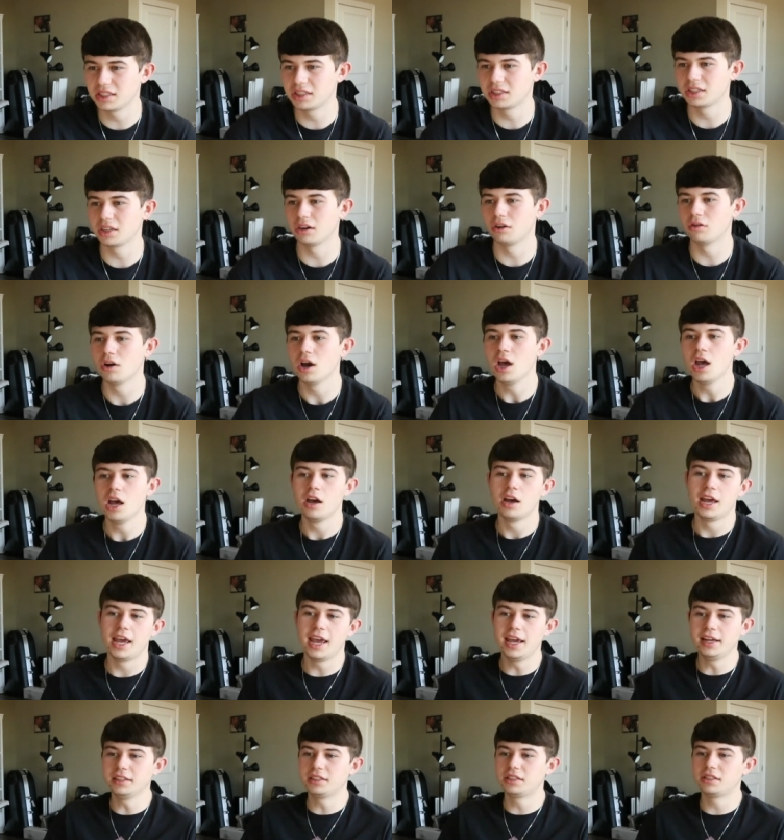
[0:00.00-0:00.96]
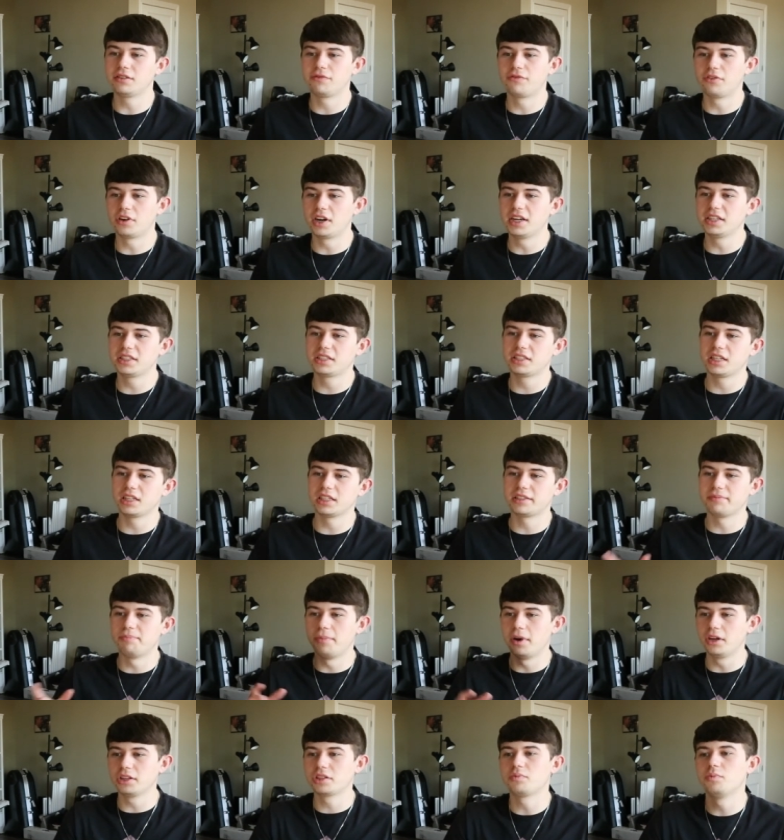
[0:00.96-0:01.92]
So for instance,
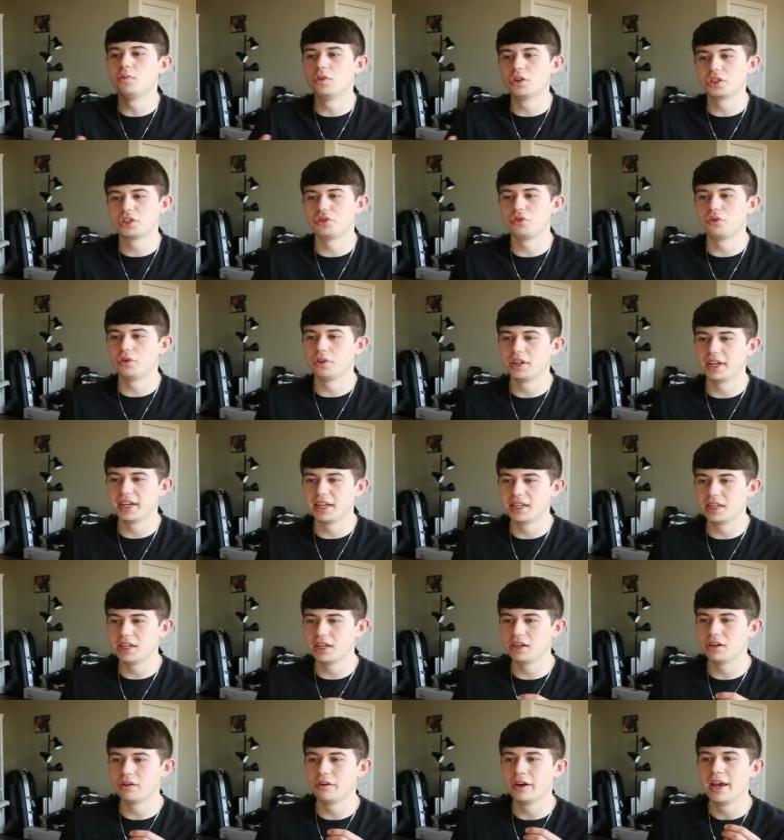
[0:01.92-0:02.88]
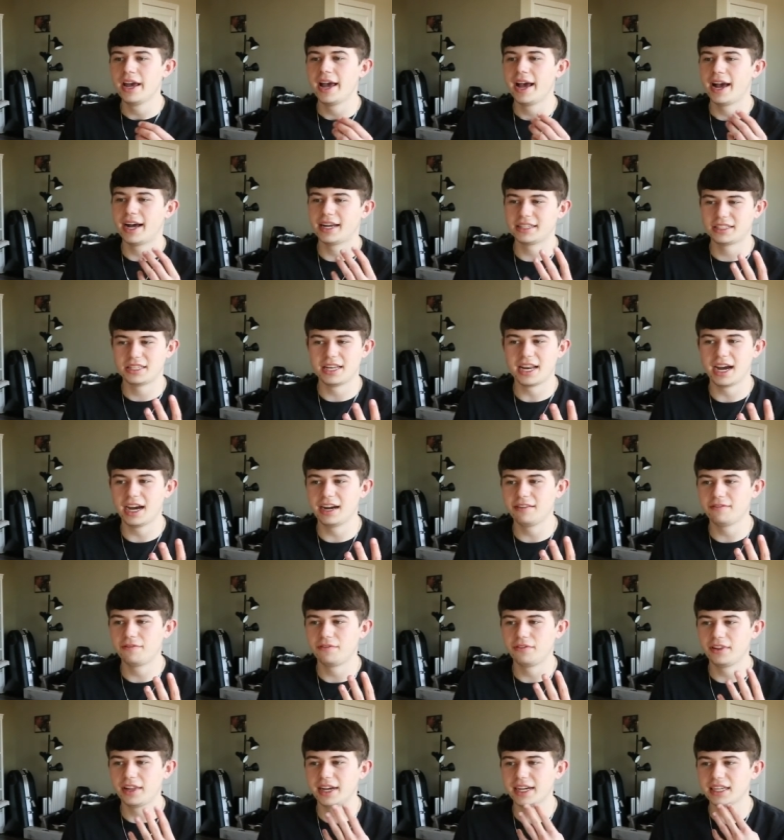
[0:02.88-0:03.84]
Baltimore to Orlando has 9
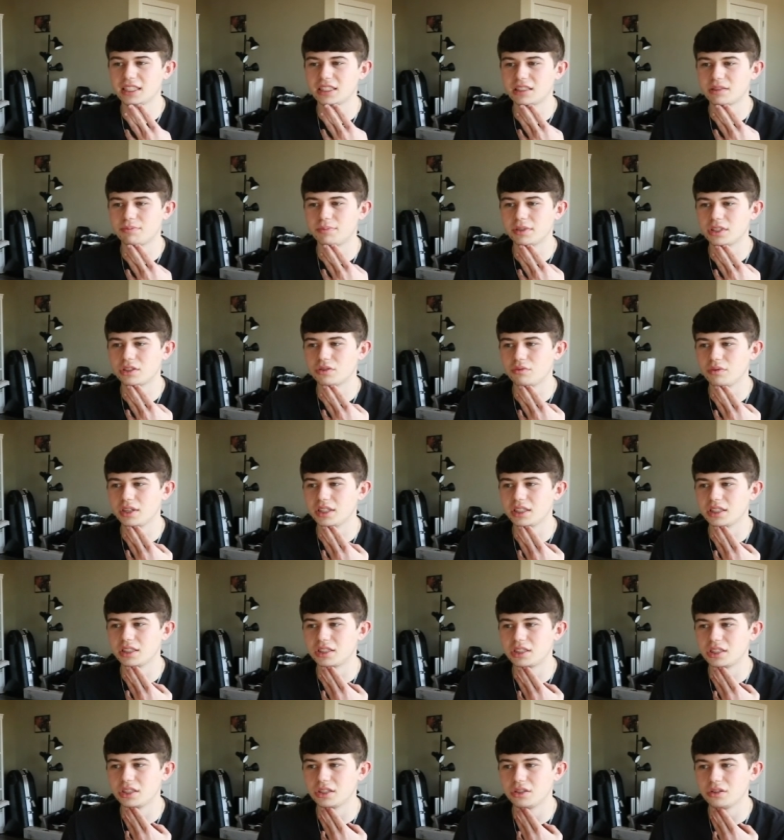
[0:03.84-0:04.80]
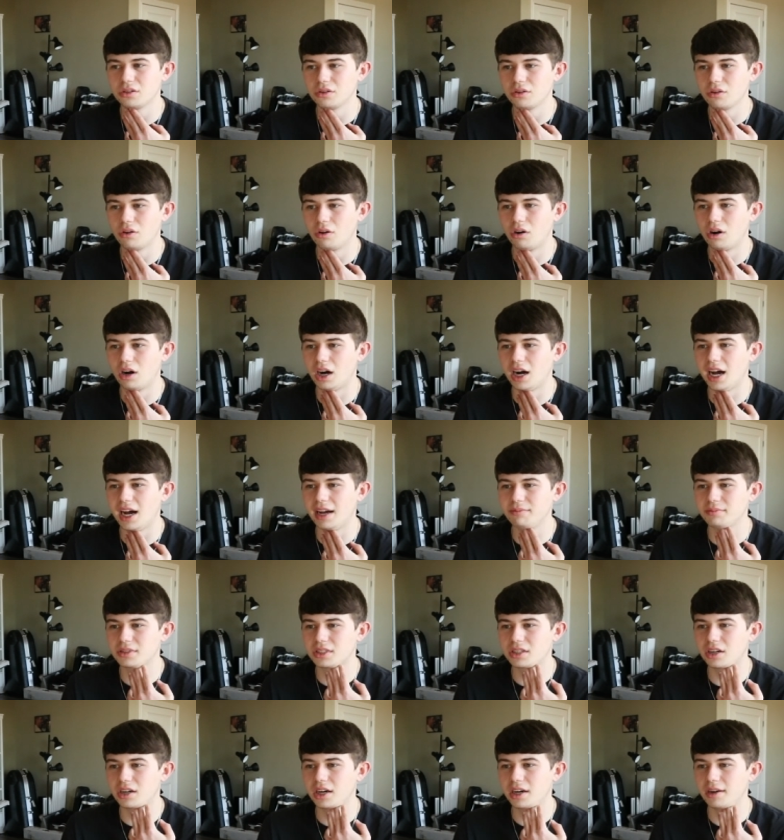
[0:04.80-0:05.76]
flights between the two, or I'm
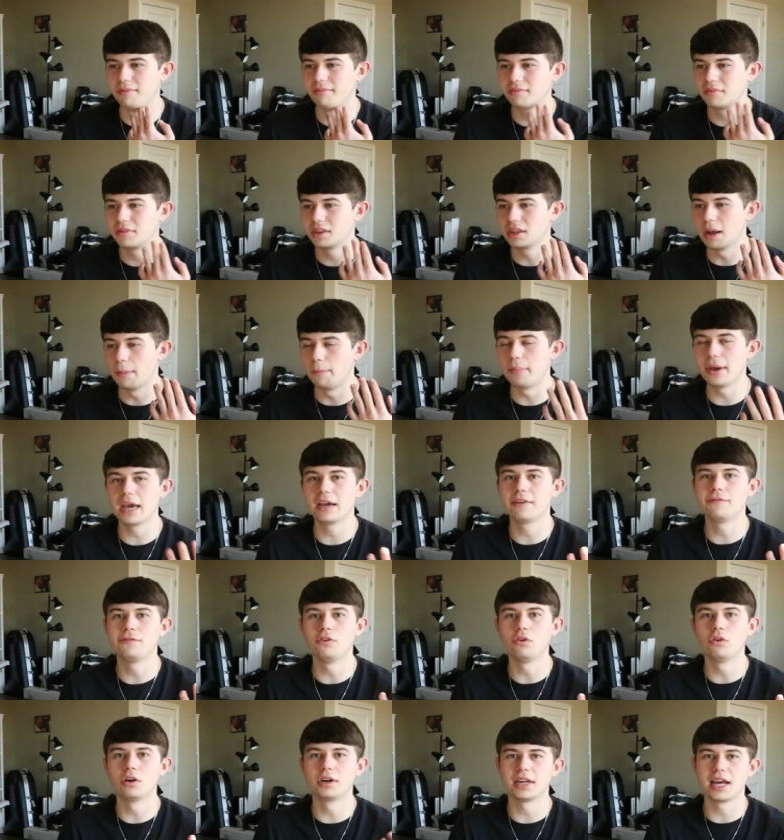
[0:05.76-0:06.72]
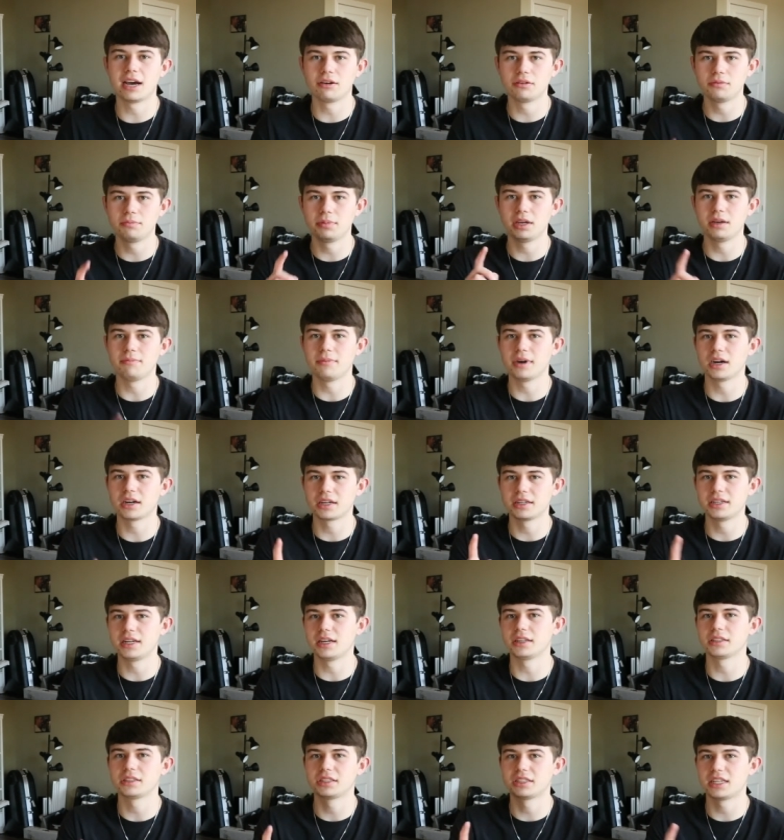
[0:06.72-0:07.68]
sorry, the big four, that would be American,
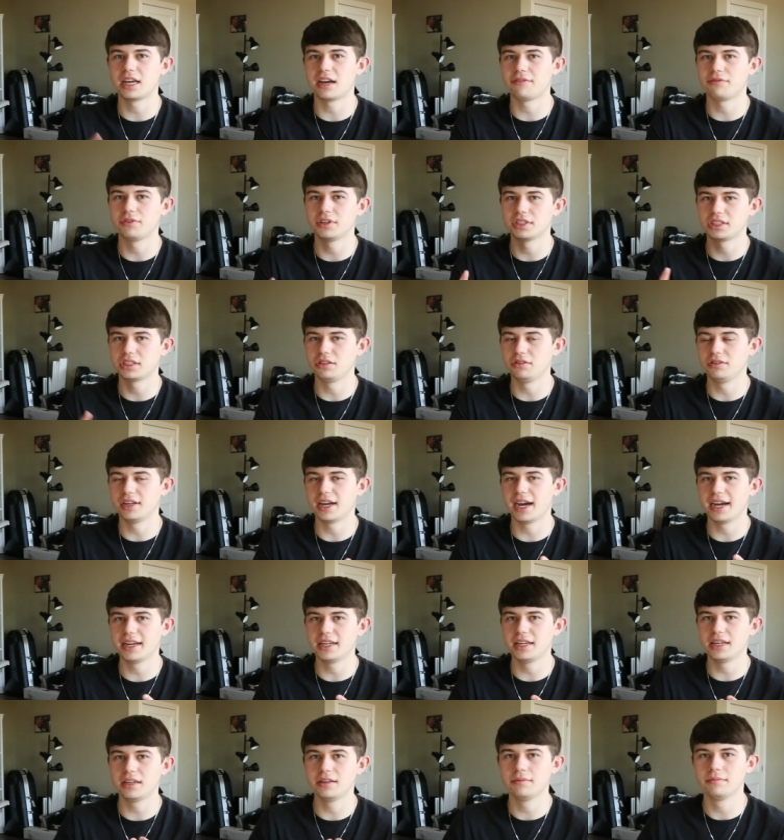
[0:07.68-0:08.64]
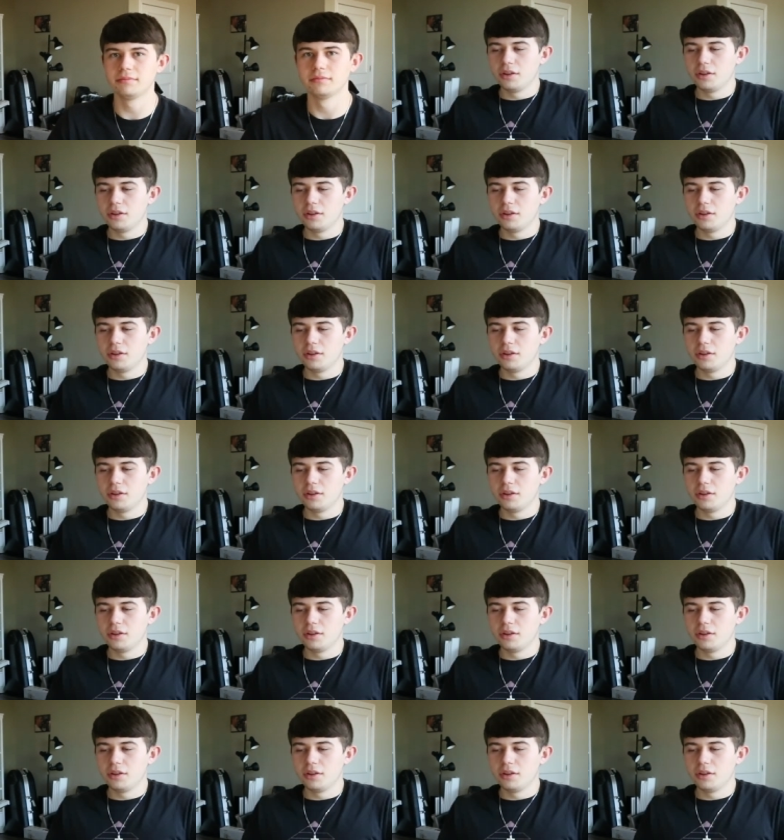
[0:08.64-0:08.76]
Delta, Southwest, United.